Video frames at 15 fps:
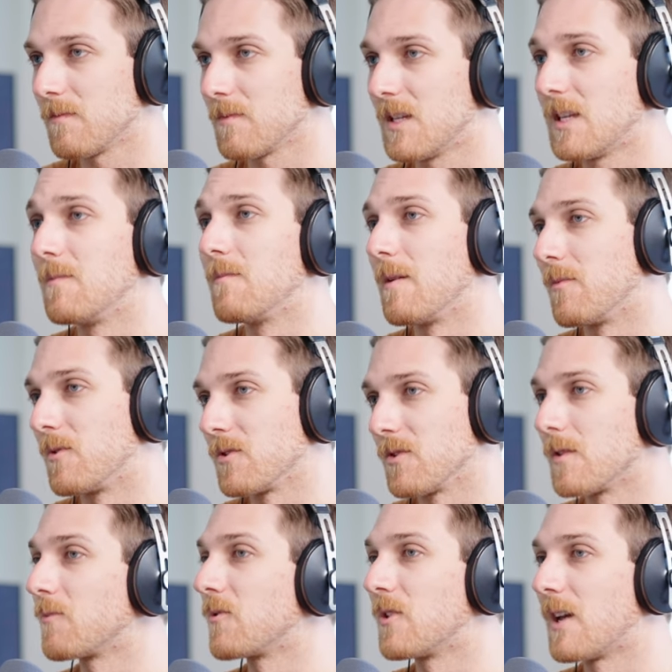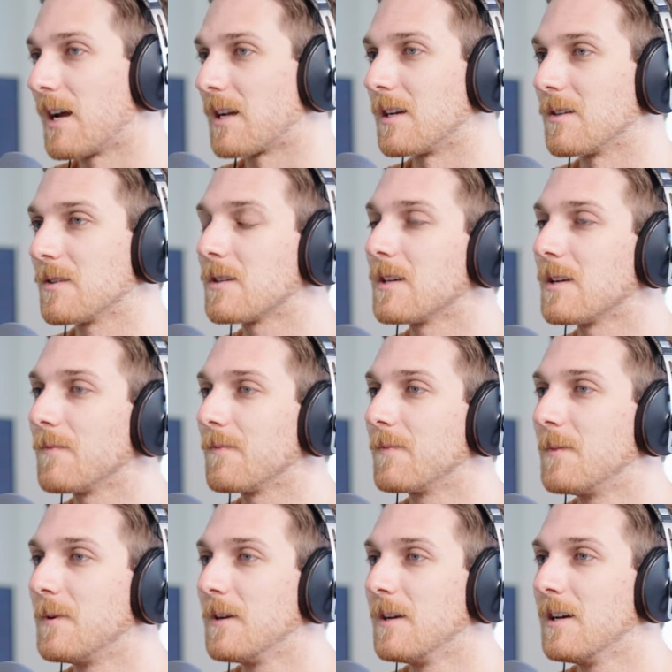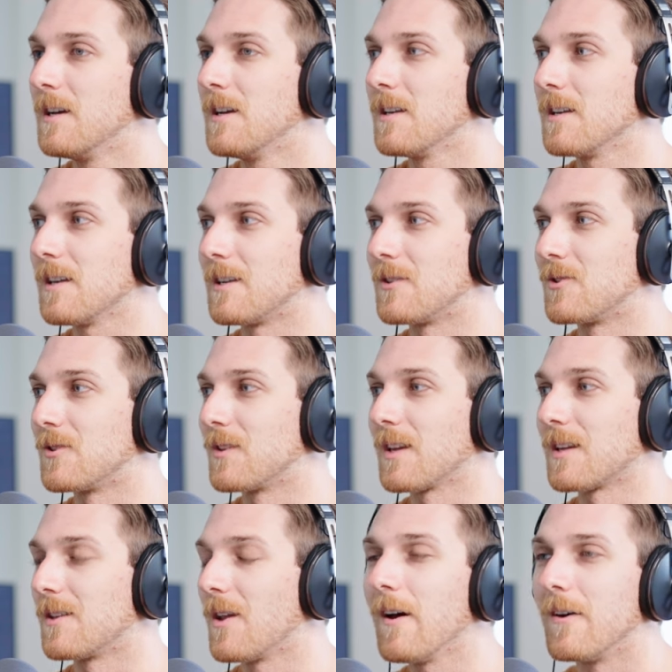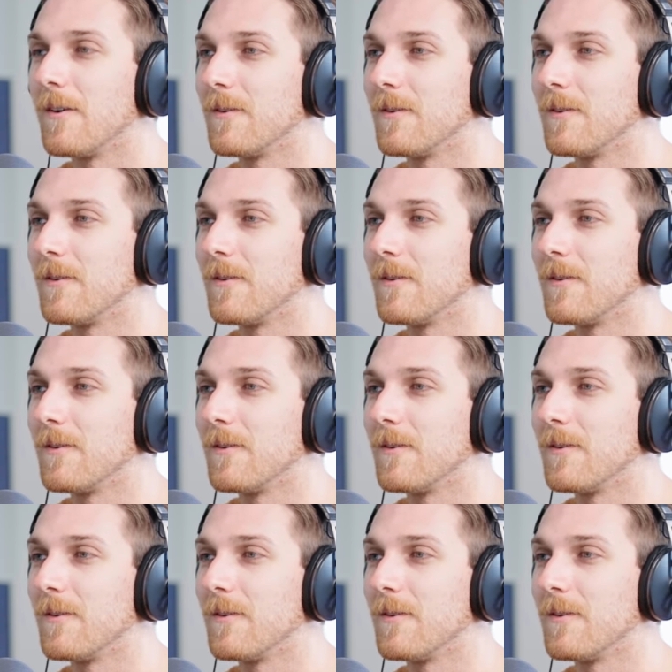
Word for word: team members on the protagonist team. And she's like, no.